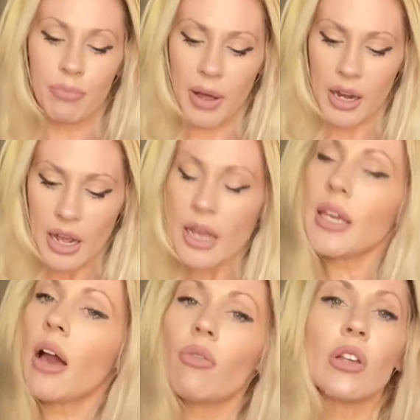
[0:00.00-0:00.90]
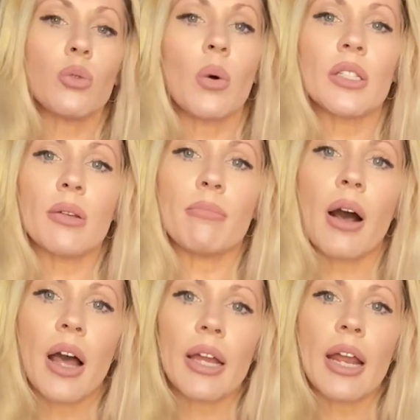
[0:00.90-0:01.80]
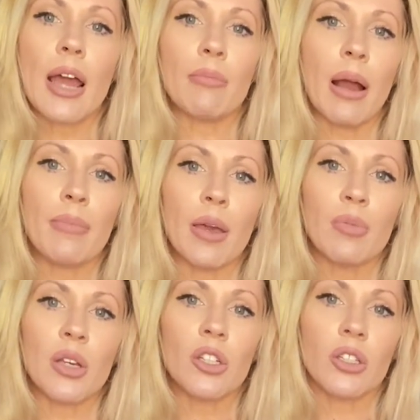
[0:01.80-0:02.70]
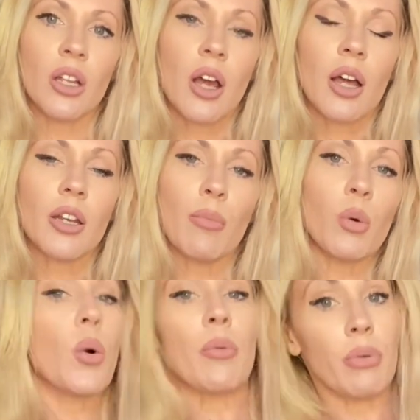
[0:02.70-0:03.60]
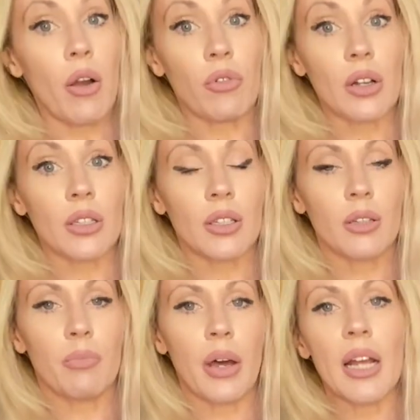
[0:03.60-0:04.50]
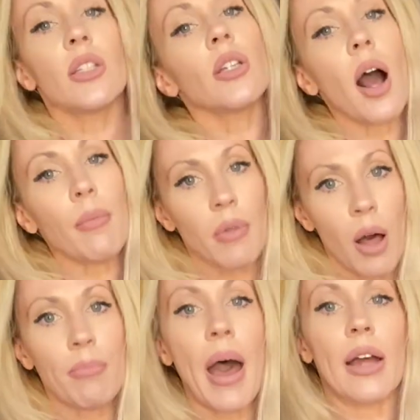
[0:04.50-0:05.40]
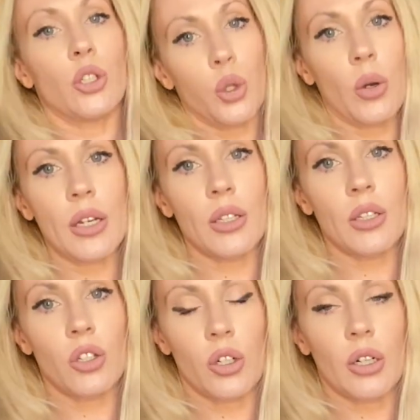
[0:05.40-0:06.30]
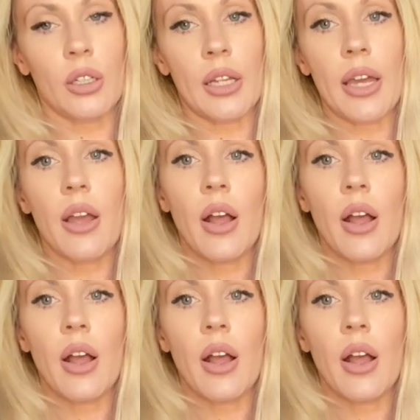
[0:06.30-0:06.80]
But yeah, this wasn't mine and my baby's #1 preference, but it's not a bad choice, certainly.